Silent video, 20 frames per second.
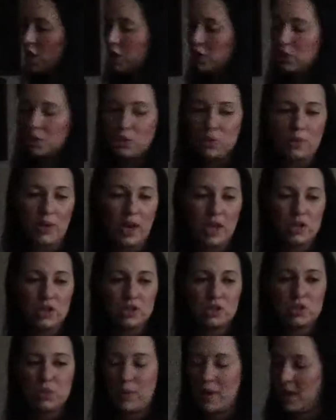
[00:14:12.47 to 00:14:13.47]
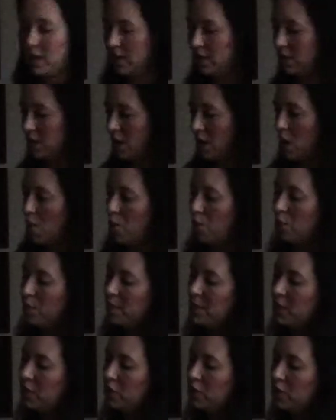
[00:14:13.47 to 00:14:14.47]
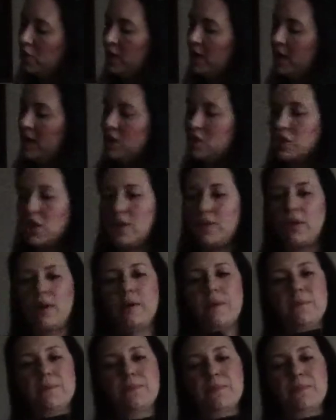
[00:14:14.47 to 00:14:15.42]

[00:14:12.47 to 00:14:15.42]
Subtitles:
you and your twin were mirroring each other.